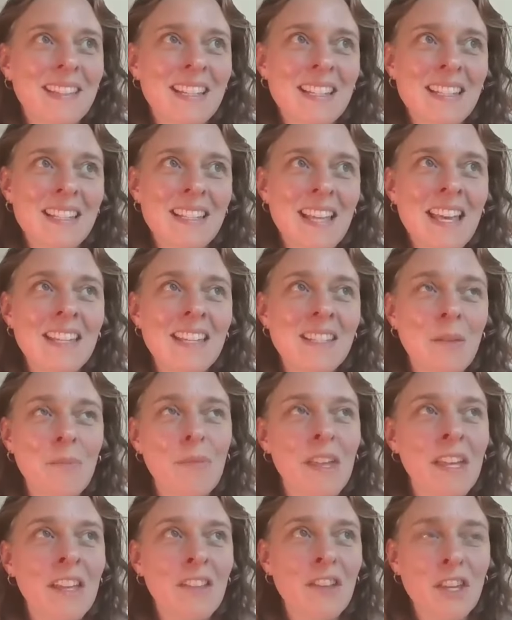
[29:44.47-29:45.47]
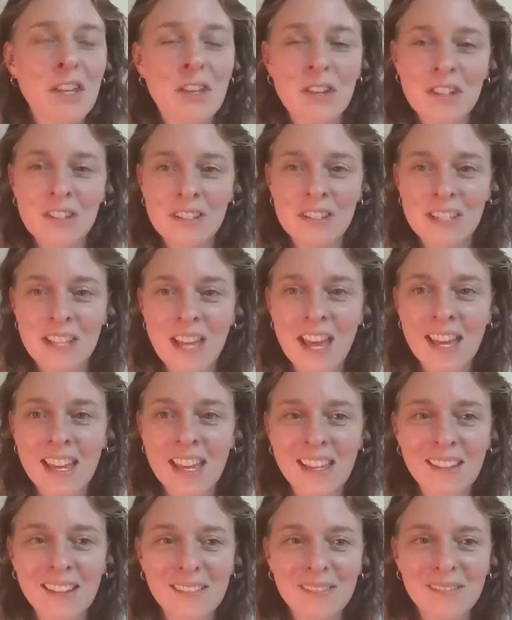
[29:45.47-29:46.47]
is there something that you can
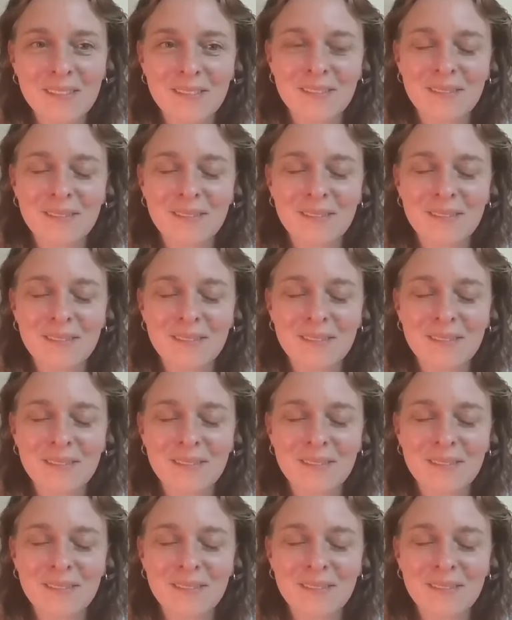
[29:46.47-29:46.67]
say